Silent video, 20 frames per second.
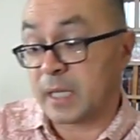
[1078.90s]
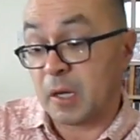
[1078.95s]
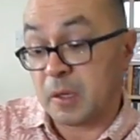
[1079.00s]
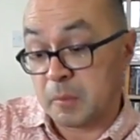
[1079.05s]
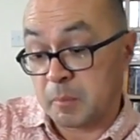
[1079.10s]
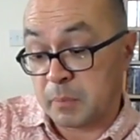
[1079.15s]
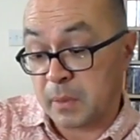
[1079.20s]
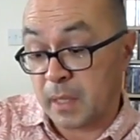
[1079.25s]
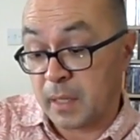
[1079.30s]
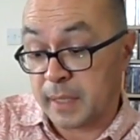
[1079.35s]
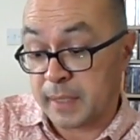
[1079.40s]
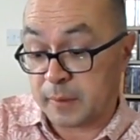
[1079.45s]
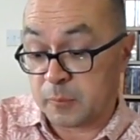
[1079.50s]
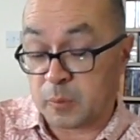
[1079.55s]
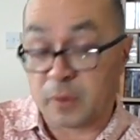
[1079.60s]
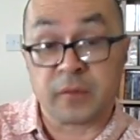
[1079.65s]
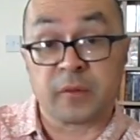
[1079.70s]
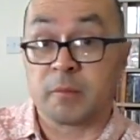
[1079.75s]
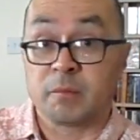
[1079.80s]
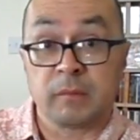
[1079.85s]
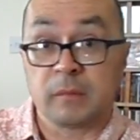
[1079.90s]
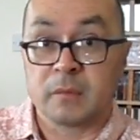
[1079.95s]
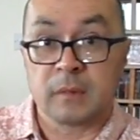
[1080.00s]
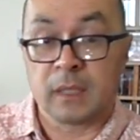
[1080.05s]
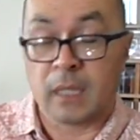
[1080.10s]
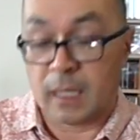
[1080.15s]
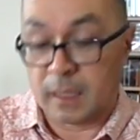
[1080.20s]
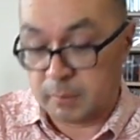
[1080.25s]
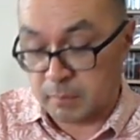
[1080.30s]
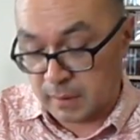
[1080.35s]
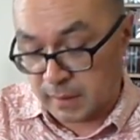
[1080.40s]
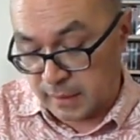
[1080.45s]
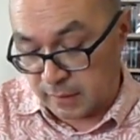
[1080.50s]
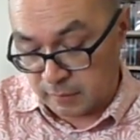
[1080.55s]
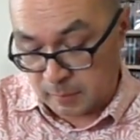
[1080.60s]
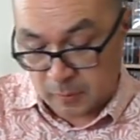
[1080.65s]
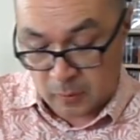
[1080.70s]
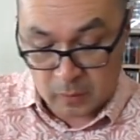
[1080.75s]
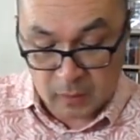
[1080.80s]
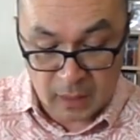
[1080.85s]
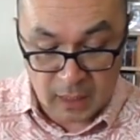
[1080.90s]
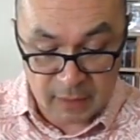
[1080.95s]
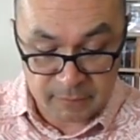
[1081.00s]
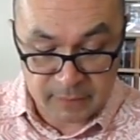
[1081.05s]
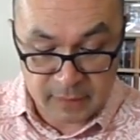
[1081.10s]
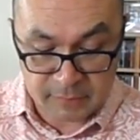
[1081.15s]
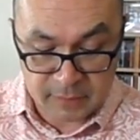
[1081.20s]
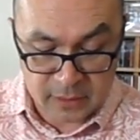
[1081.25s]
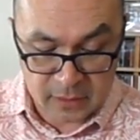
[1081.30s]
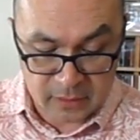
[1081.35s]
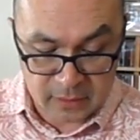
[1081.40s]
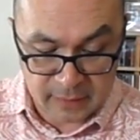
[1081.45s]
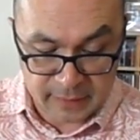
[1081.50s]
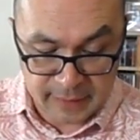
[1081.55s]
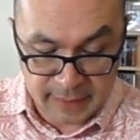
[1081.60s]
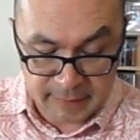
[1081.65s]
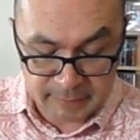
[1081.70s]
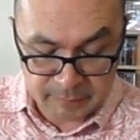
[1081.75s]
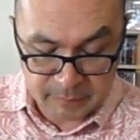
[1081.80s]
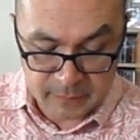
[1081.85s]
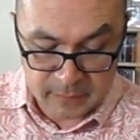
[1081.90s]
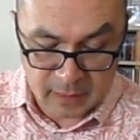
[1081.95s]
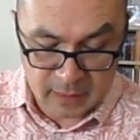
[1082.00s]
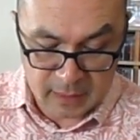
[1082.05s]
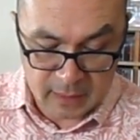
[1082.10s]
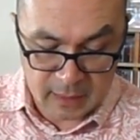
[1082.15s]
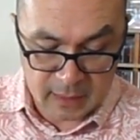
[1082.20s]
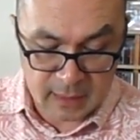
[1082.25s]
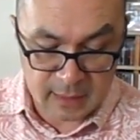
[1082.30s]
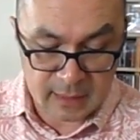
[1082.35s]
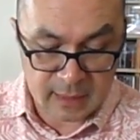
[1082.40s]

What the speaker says: Going Blind was unbelievable. I've never heard of that.